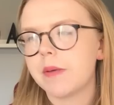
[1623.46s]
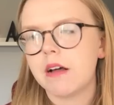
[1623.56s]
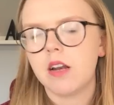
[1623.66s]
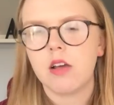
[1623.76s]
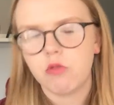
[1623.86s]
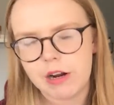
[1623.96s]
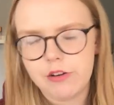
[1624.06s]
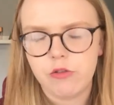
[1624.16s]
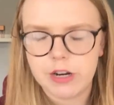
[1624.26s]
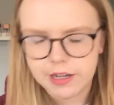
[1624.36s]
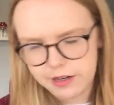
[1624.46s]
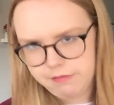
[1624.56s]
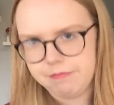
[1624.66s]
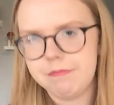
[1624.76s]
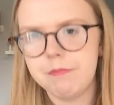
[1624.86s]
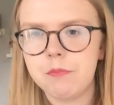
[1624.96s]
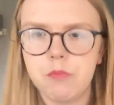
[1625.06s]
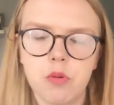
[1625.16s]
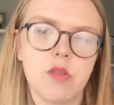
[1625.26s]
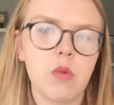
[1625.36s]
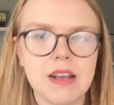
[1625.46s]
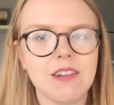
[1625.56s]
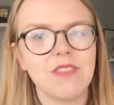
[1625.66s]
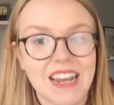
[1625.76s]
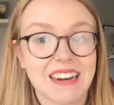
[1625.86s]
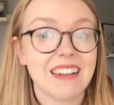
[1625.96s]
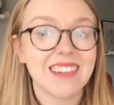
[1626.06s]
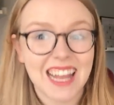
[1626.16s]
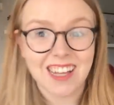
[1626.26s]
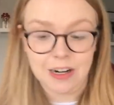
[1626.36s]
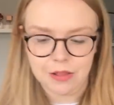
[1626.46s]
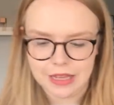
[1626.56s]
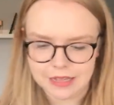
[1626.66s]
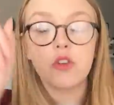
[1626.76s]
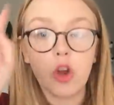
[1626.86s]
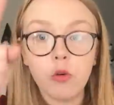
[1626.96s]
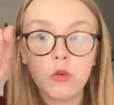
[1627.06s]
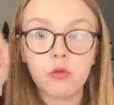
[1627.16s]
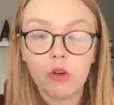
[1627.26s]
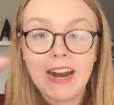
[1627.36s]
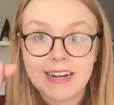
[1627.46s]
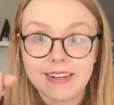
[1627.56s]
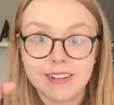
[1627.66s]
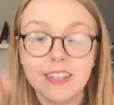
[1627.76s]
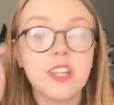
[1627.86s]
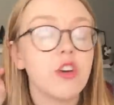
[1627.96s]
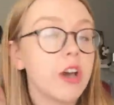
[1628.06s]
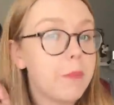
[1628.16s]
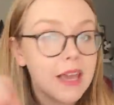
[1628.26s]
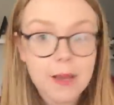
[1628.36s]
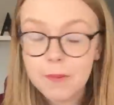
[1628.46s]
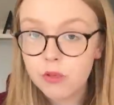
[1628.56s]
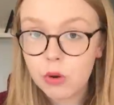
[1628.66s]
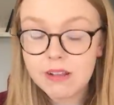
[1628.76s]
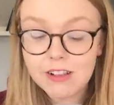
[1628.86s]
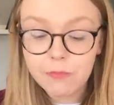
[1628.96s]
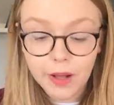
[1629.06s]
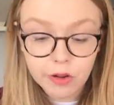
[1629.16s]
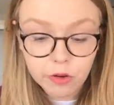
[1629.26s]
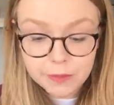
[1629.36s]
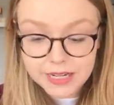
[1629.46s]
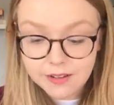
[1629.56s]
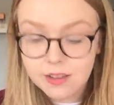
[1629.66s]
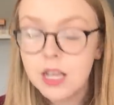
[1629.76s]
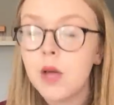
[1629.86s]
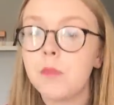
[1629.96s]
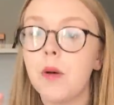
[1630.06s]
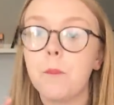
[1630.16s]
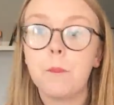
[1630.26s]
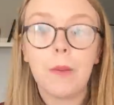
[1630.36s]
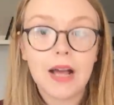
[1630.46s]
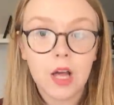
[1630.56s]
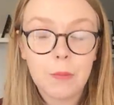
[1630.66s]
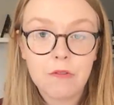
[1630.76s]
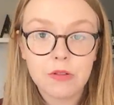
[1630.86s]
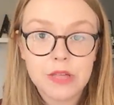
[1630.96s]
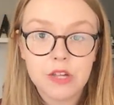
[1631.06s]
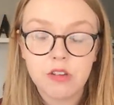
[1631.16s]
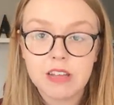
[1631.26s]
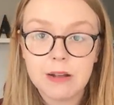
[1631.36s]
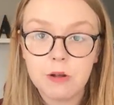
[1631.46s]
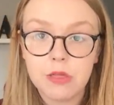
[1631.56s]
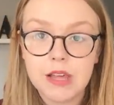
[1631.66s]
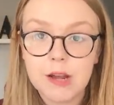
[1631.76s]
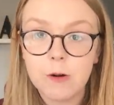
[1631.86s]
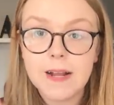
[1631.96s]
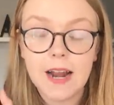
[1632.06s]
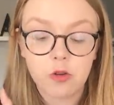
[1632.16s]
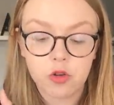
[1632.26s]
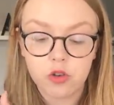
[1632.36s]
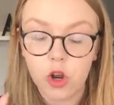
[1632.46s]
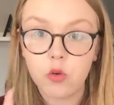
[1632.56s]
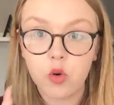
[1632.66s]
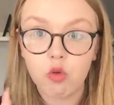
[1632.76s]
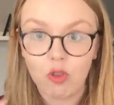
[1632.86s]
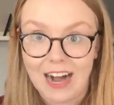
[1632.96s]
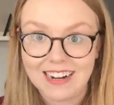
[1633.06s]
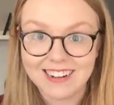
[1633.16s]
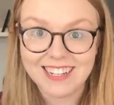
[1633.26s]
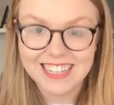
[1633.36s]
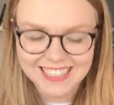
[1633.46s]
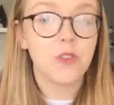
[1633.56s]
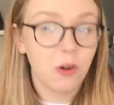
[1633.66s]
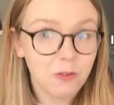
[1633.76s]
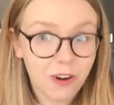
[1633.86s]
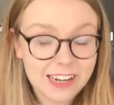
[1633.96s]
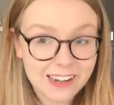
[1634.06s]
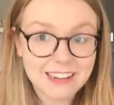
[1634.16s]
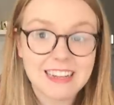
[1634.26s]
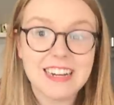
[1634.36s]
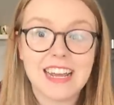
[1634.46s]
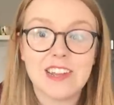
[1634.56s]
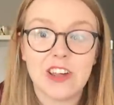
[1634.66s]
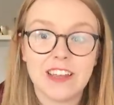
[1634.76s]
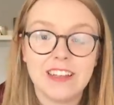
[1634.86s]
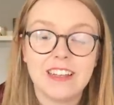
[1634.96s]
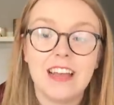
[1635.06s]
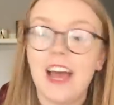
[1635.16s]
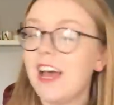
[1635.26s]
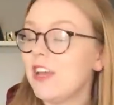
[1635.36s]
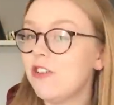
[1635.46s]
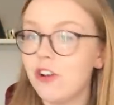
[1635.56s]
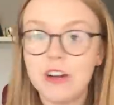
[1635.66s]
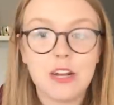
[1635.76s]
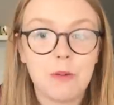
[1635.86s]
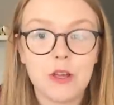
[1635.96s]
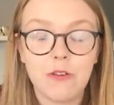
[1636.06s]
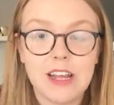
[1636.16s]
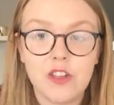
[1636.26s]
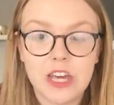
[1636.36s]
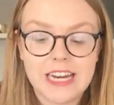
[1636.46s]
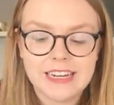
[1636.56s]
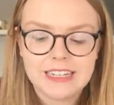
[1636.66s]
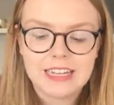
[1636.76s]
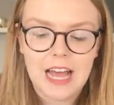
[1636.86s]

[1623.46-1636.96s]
about like rhetoric and persuasive techniques, that kind of thing. Don't rant. You can make it persuasive by all means, but back up everything you say with theory and just don't rant. Don't write like a teenager. You don't need to put your age in.